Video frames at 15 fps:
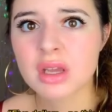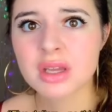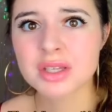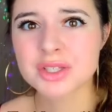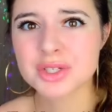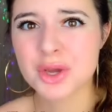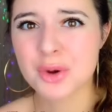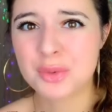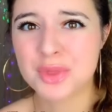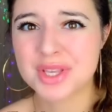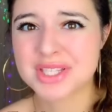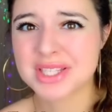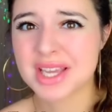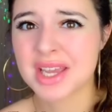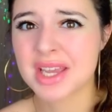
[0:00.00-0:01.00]
No,
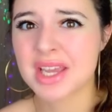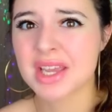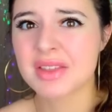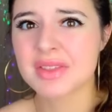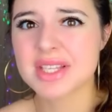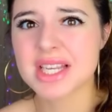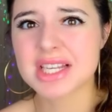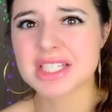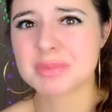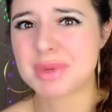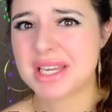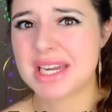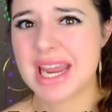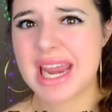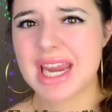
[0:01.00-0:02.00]
this has to be
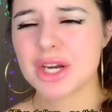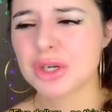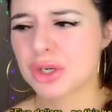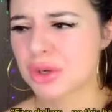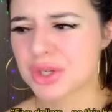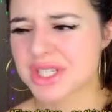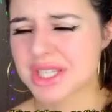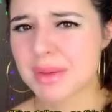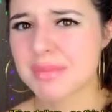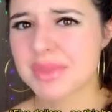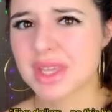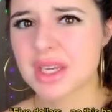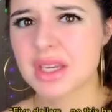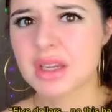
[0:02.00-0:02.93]
an error or something.